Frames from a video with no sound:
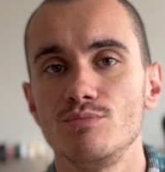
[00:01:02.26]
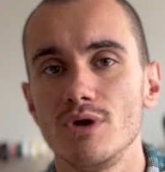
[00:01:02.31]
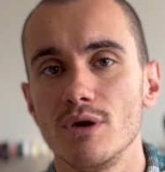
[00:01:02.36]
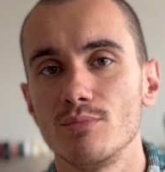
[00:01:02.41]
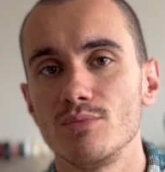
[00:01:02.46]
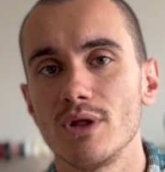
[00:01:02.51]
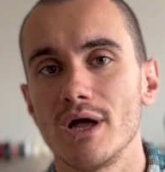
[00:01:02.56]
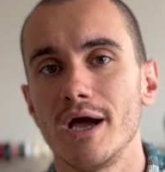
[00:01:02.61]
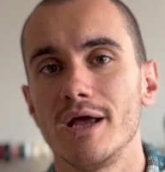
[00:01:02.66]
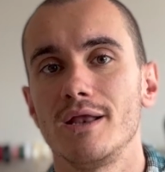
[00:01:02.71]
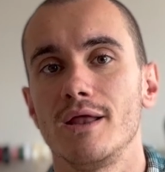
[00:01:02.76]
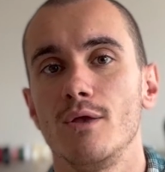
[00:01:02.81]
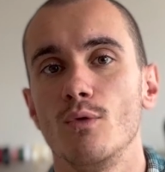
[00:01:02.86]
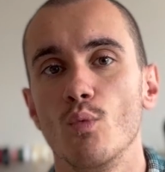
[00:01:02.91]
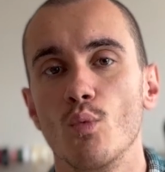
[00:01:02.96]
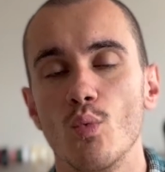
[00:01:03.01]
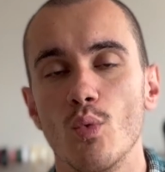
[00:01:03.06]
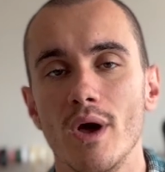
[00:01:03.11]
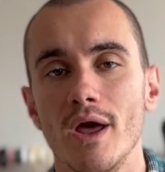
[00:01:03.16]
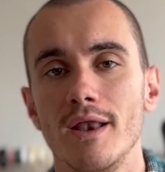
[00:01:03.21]
be applied,
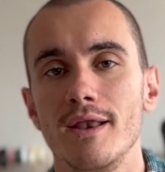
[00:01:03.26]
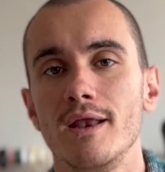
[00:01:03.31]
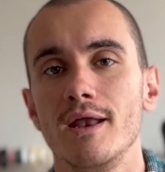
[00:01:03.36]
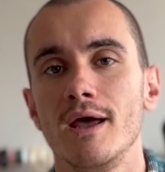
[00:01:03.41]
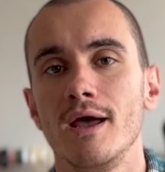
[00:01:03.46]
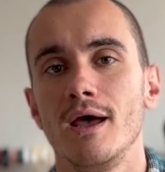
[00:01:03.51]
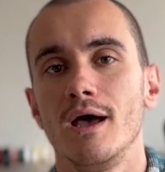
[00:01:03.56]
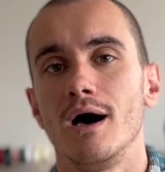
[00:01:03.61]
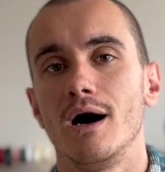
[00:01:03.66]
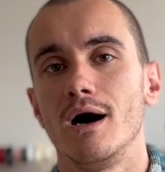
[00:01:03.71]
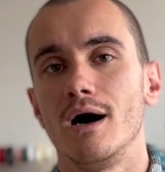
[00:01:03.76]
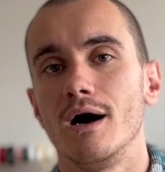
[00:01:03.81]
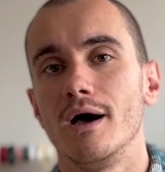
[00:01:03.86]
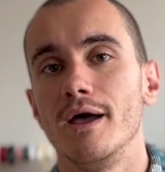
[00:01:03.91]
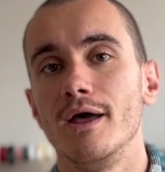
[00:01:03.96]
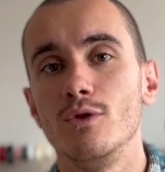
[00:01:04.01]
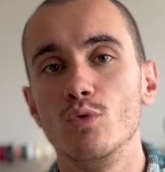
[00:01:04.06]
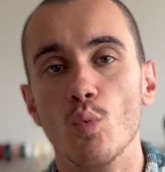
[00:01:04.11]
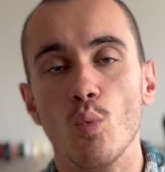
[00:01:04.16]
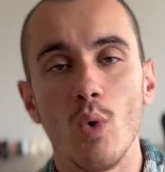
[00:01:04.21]
when, uh,
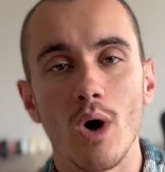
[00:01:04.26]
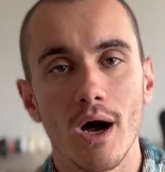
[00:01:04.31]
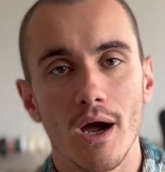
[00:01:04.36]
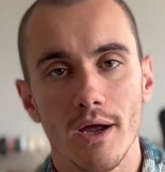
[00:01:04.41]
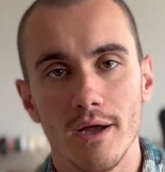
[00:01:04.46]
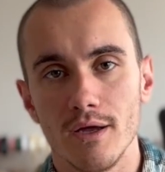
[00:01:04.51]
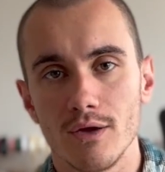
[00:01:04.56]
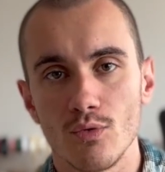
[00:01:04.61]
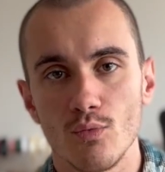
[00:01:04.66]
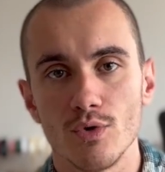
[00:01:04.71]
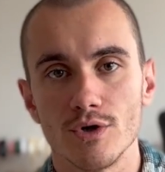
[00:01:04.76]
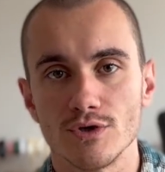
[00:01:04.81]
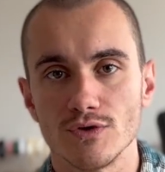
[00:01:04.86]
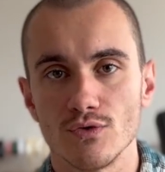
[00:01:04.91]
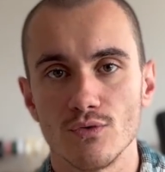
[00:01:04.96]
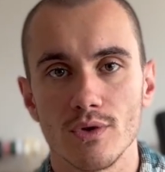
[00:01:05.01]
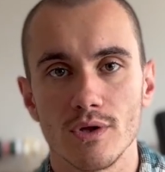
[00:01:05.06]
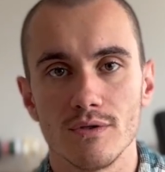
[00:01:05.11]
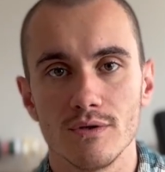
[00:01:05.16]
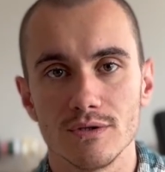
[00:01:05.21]
and why we're
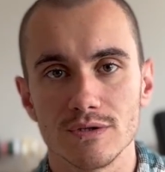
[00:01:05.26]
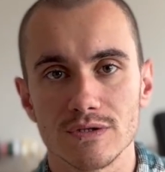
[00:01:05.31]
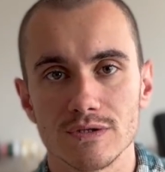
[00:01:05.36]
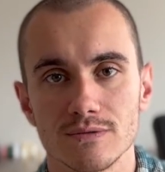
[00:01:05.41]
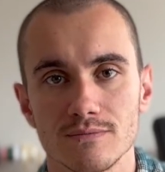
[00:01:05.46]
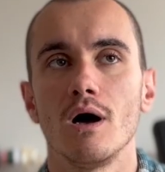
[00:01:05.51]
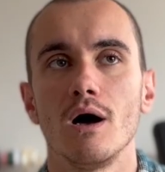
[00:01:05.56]
doing this.